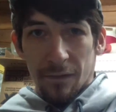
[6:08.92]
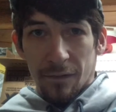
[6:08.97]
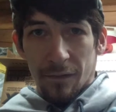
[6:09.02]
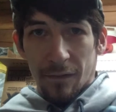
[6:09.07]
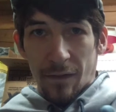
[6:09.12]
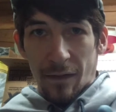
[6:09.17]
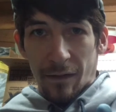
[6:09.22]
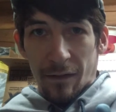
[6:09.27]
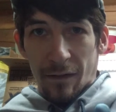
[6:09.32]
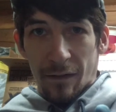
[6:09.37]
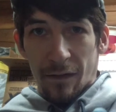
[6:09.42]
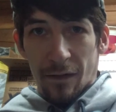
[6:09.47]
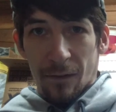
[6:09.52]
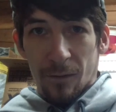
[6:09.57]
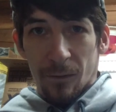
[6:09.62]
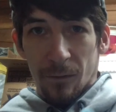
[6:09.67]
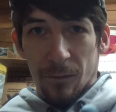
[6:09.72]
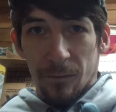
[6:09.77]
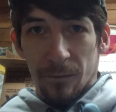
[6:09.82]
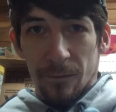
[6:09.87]
I cut a
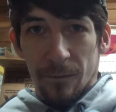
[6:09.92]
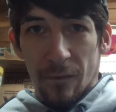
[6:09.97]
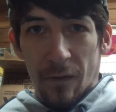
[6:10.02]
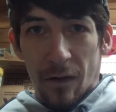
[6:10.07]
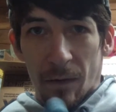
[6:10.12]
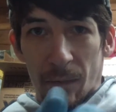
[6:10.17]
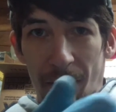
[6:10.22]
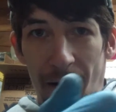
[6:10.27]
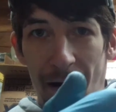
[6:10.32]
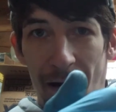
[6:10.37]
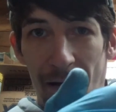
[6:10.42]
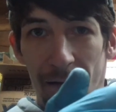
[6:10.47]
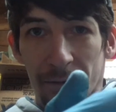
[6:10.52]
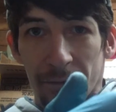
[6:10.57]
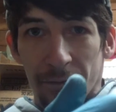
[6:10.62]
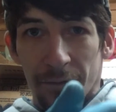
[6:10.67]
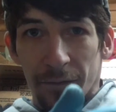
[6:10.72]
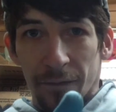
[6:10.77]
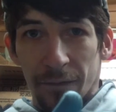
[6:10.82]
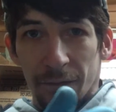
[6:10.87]
hole up high
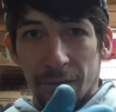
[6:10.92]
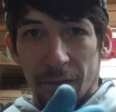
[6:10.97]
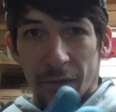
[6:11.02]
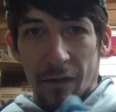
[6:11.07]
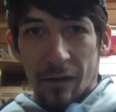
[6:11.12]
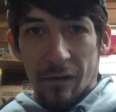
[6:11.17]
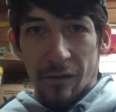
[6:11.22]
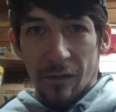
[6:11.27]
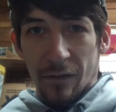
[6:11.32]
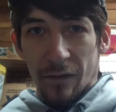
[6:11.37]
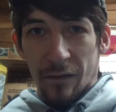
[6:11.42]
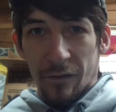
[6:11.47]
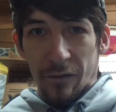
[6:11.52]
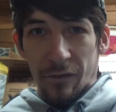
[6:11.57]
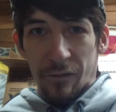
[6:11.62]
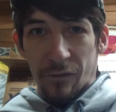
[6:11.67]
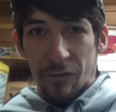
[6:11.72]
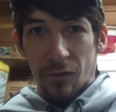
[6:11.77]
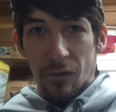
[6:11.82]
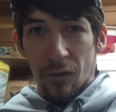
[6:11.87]
so that if it's
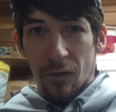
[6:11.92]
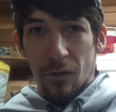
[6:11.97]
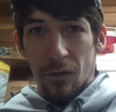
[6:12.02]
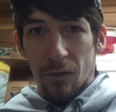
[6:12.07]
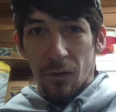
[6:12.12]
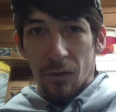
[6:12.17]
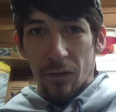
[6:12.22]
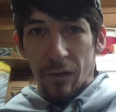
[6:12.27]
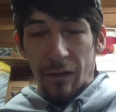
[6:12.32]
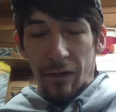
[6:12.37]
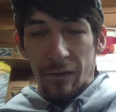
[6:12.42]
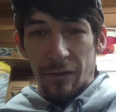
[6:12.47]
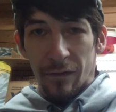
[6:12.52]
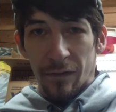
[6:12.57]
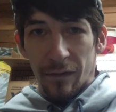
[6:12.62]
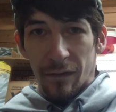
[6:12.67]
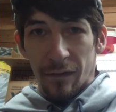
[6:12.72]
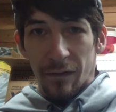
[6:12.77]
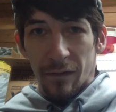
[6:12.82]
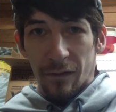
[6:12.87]
full of oil,
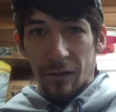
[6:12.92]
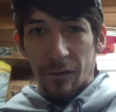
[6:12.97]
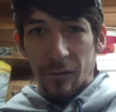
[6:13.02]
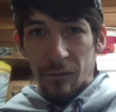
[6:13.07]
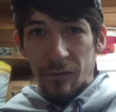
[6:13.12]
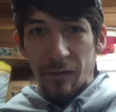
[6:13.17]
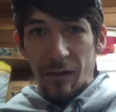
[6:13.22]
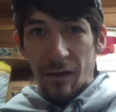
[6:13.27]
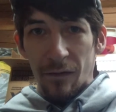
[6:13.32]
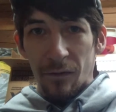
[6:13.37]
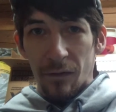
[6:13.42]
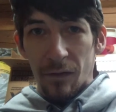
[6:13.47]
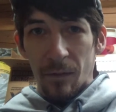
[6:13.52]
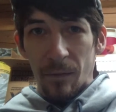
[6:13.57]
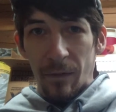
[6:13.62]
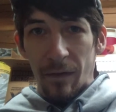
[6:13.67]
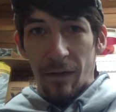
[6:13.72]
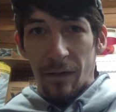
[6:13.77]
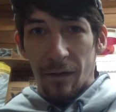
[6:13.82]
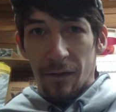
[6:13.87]
it'll settle up
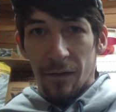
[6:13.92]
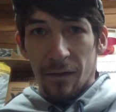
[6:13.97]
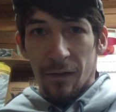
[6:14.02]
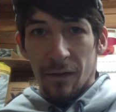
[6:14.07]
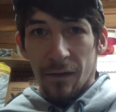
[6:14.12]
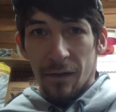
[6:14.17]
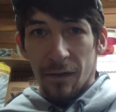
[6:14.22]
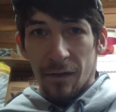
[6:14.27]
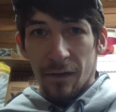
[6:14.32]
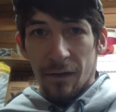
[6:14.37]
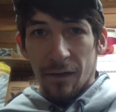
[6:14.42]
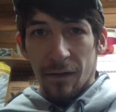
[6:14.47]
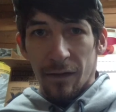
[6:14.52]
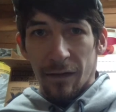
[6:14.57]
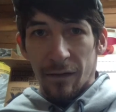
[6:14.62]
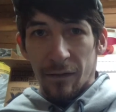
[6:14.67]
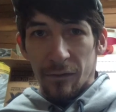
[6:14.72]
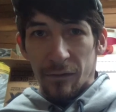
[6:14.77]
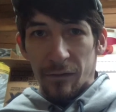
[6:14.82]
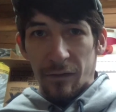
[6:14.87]
here and
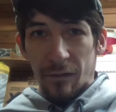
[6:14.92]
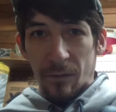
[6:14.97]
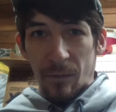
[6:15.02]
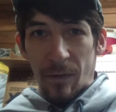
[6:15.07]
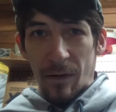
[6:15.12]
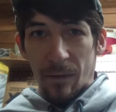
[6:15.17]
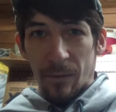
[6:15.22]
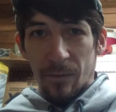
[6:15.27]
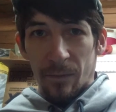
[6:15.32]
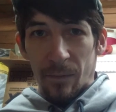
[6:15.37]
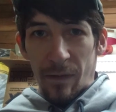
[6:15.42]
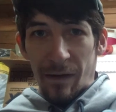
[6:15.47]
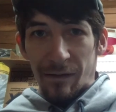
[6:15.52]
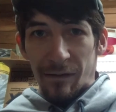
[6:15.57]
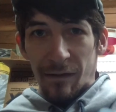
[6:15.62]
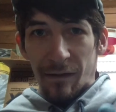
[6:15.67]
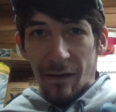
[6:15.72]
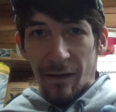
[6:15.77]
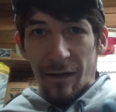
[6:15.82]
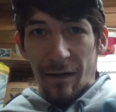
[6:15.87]
it'll still be able to be
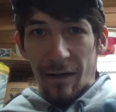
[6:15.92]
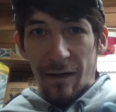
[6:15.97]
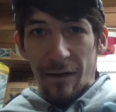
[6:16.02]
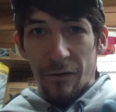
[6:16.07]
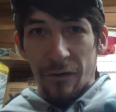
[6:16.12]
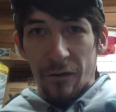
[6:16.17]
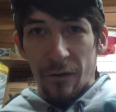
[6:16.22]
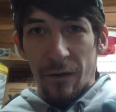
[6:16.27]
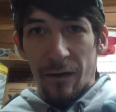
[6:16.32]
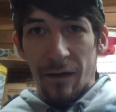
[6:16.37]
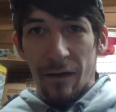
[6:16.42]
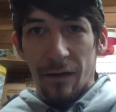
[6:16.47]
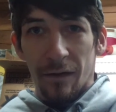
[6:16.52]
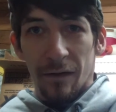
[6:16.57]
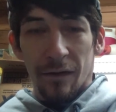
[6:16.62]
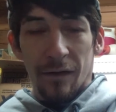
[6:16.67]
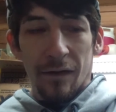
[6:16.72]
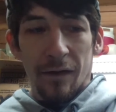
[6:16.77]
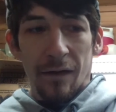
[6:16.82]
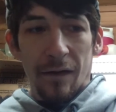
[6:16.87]
sucking air through here.
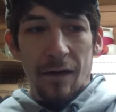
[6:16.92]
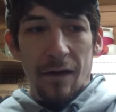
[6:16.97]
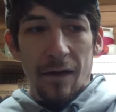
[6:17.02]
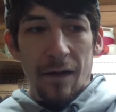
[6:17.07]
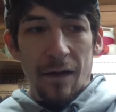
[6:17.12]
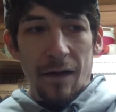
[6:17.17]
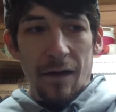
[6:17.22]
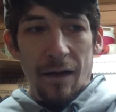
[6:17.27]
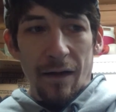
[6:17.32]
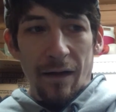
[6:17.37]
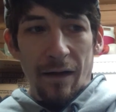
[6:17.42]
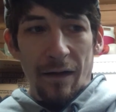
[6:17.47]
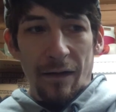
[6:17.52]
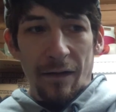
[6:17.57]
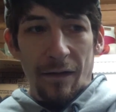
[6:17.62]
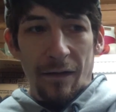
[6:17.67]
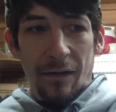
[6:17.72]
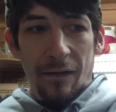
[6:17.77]
And